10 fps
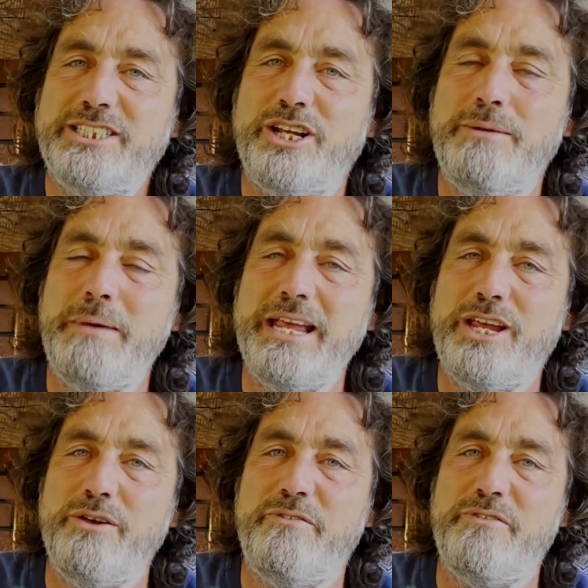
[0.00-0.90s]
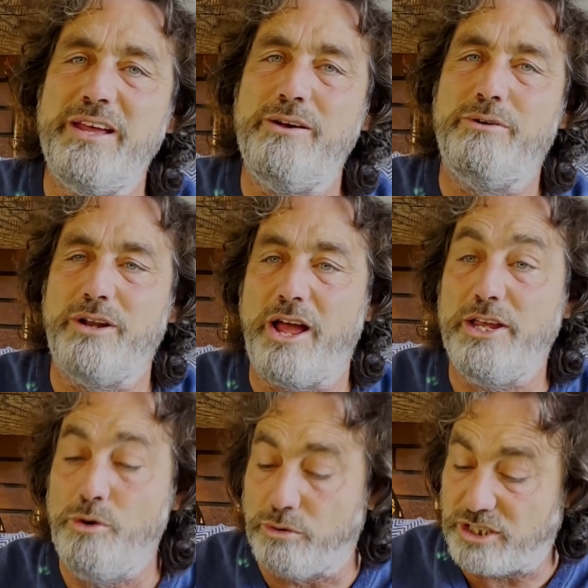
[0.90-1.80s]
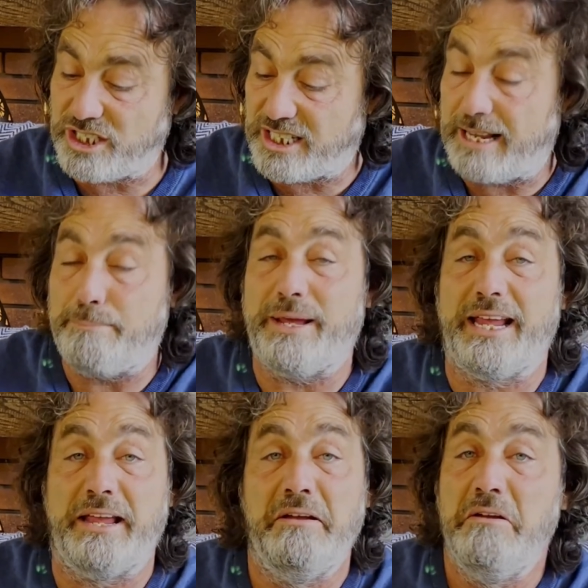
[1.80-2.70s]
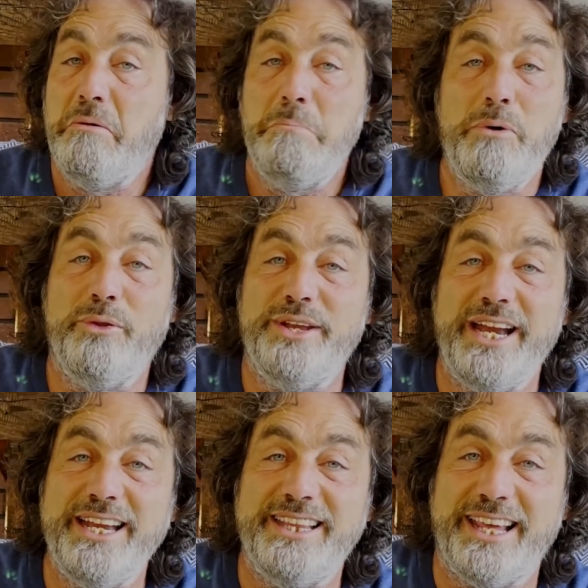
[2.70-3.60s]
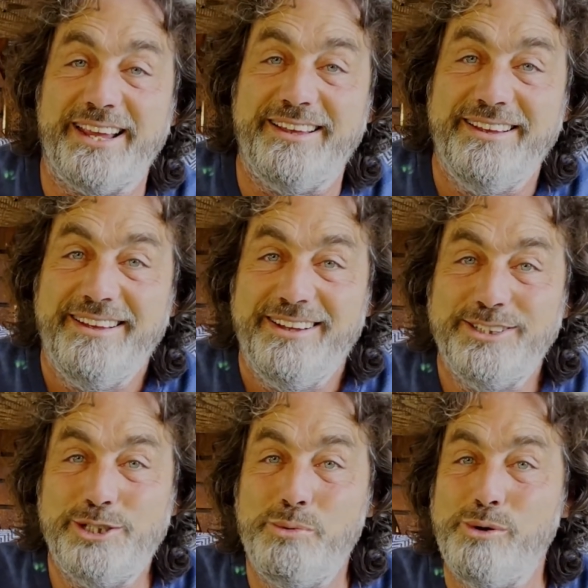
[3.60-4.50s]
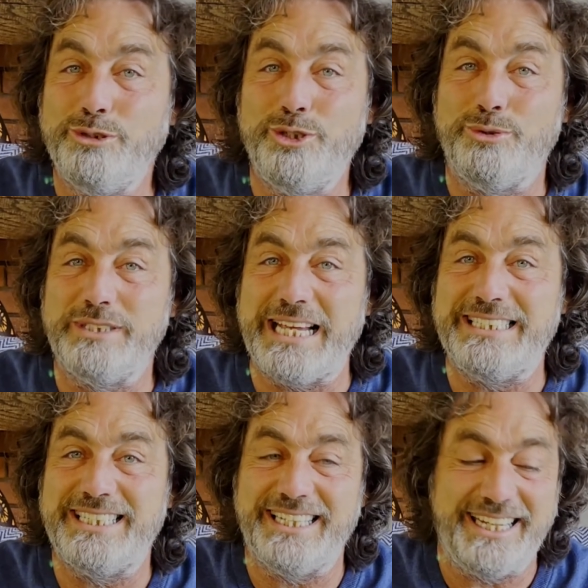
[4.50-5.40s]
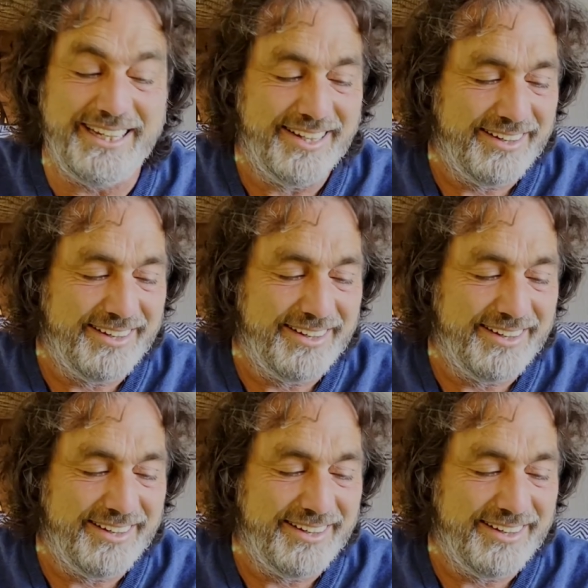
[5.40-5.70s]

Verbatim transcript: going to make you feel like you're skipping more than anything towards your destiny,